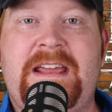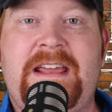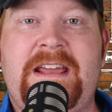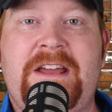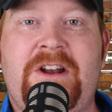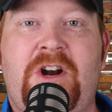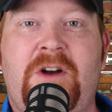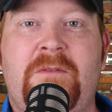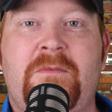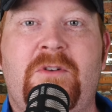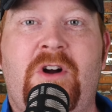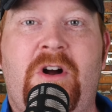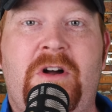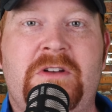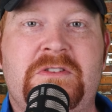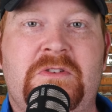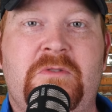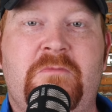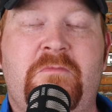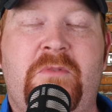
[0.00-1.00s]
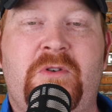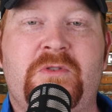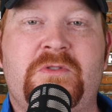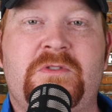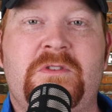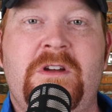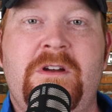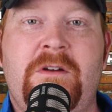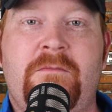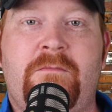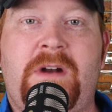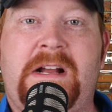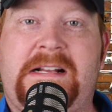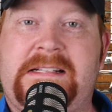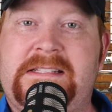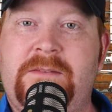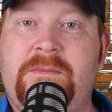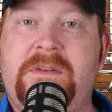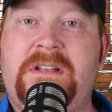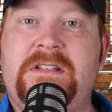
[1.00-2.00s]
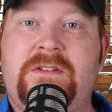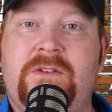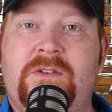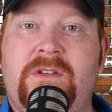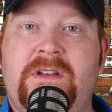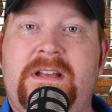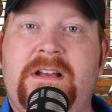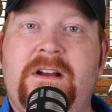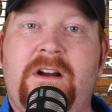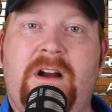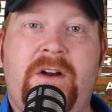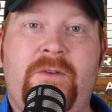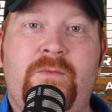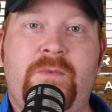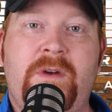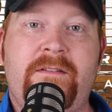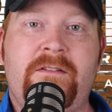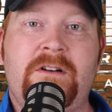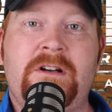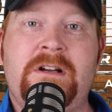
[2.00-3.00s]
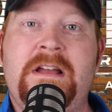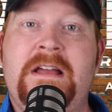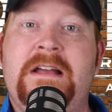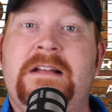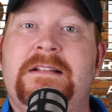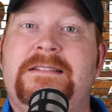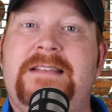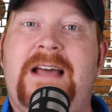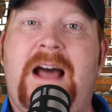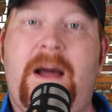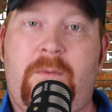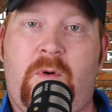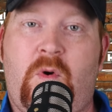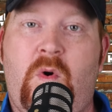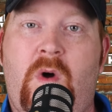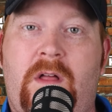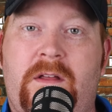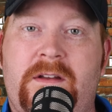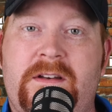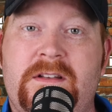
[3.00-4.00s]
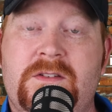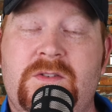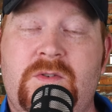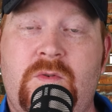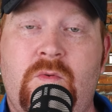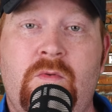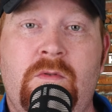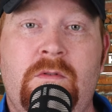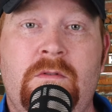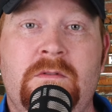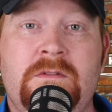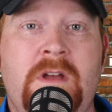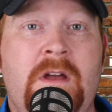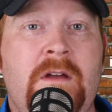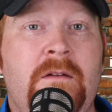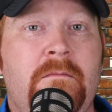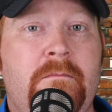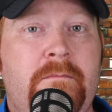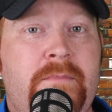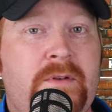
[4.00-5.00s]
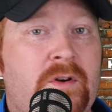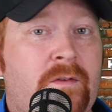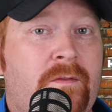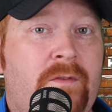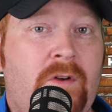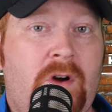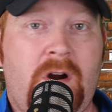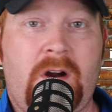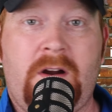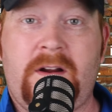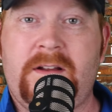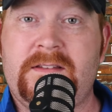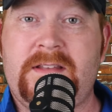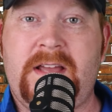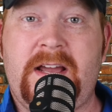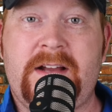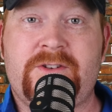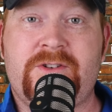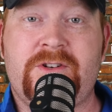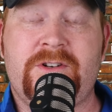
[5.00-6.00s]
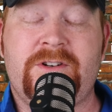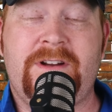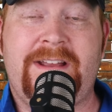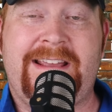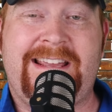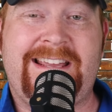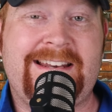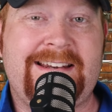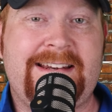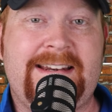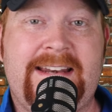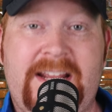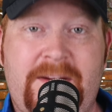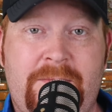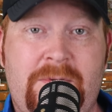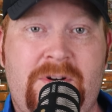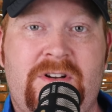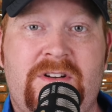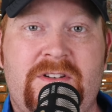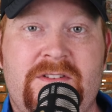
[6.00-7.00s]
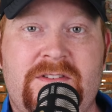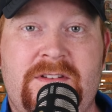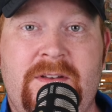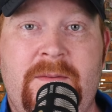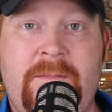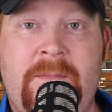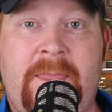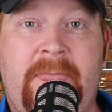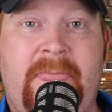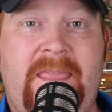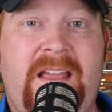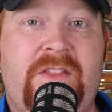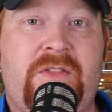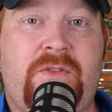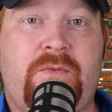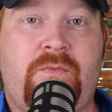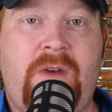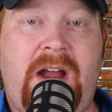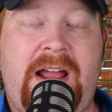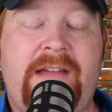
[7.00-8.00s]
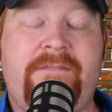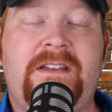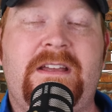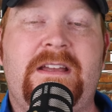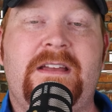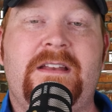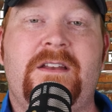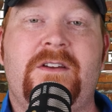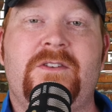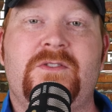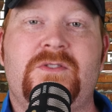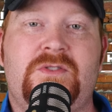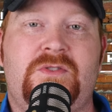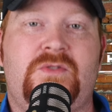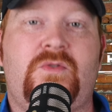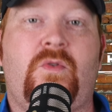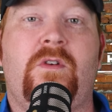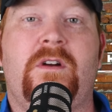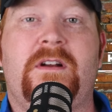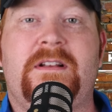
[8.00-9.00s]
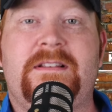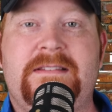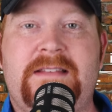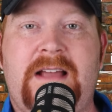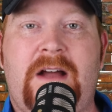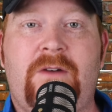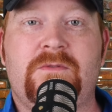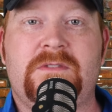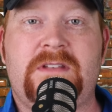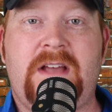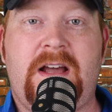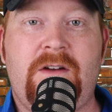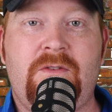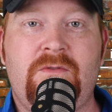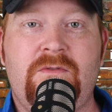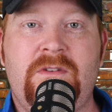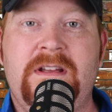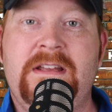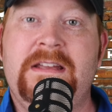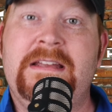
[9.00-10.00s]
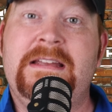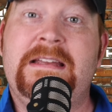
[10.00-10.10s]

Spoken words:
Ann Arbor also boasts proximity to the Huron River, top quality schools, beautiful architecture and neighborhoods, a thriving and historic downtown,